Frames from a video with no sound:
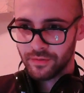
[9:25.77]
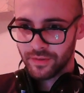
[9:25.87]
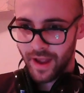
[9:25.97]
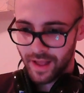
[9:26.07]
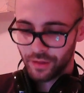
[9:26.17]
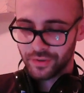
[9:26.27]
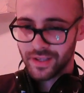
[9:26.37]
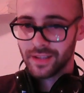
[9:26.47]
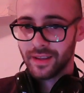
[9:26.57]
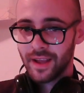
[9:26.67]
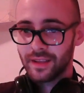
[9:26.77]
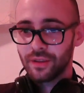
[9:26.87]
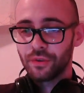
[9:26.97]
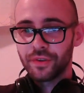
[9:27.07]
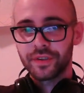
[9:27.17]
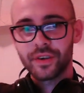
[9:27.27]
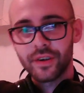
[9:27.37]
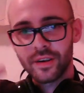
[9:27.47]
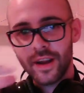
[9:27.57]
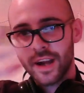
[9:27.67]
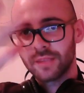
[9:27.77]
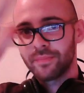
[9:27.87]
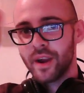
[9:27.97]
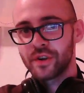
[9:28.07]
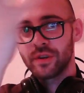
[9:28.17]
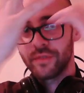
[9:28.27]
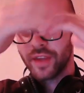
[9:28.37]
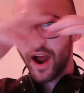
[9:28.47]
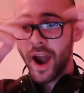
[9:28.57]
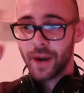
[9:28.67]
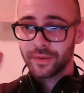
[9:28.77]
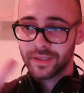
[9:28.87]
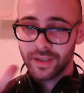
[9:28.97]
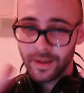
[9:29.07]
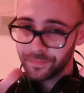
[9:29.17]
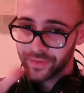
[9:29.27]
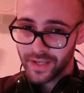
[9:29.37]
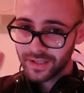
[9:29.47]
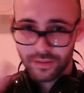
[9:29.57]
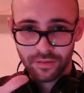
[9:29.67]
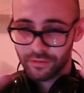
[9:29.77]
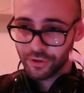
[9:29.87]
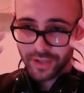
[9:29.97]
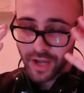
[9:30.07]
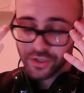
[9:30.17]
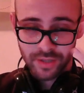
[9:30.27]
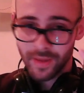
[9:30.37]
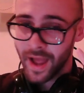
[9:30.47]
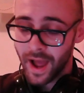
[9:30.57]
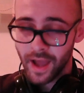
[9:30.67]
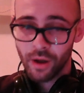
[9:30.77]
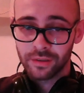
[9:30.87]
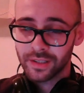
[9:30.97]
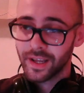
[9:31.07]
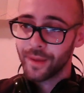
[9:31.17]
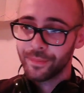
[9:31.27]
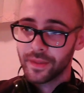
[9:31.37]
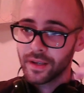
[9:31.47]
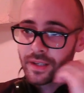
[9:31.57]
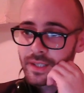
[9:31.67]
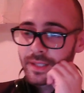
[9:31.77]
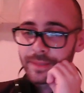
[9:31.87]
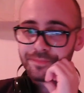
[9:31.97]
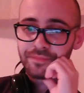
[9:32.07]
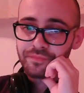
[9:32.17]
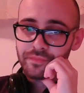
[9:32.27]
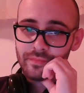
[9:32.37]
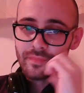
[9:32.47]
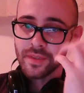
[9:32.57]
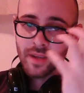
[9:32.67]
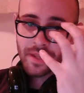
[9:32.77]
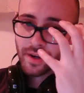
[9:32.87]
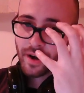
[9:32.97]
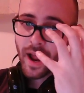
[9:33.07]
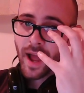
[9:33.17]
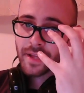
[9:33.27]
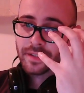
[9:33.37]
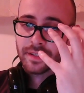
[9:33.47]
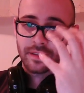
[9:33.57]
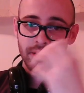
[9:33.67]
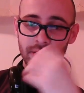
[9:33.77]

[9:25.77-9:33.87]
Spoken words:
I notice that, and I notice her expression with arms. That's what catches my eye all the time. And her eyes,